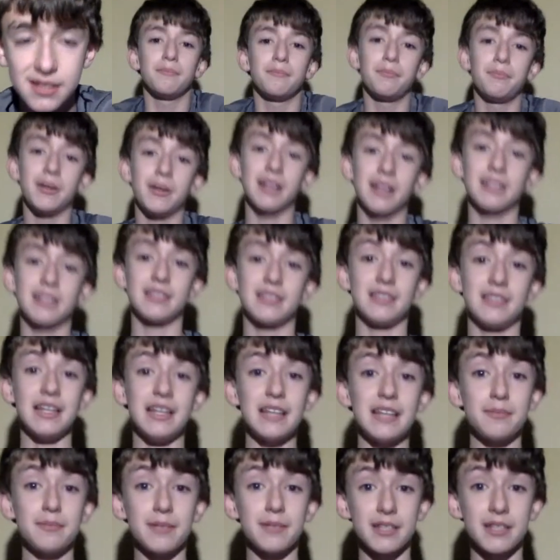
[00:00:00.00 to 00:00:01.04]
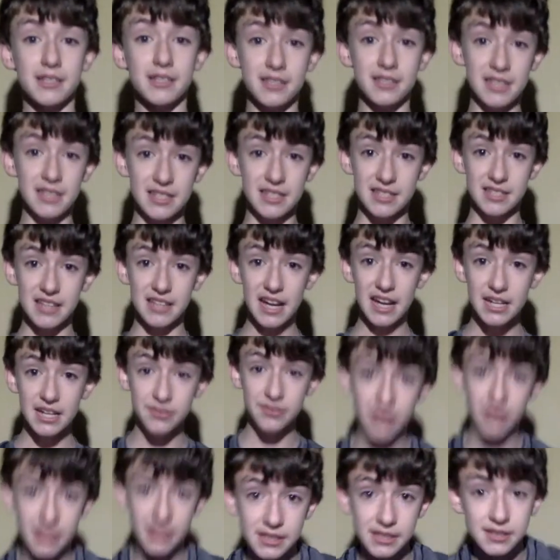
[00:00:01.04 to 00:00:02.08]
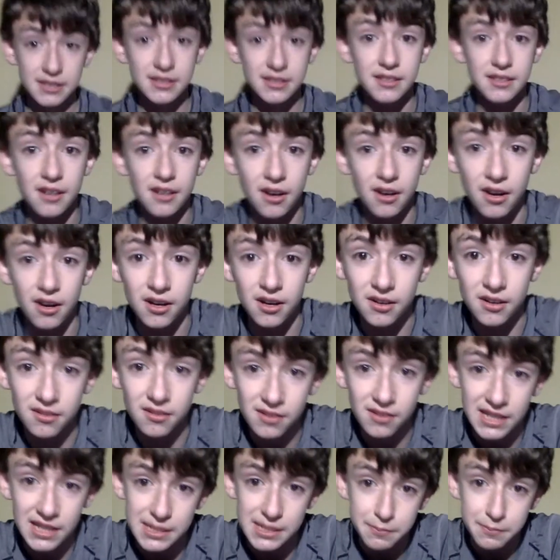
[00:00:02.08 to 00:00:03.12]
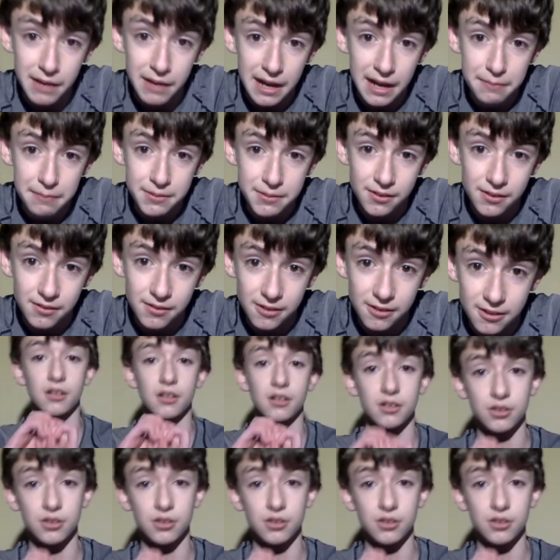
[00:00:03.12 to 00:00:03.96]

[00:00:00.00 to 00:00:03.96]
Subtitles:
but that's because these side events are less popular.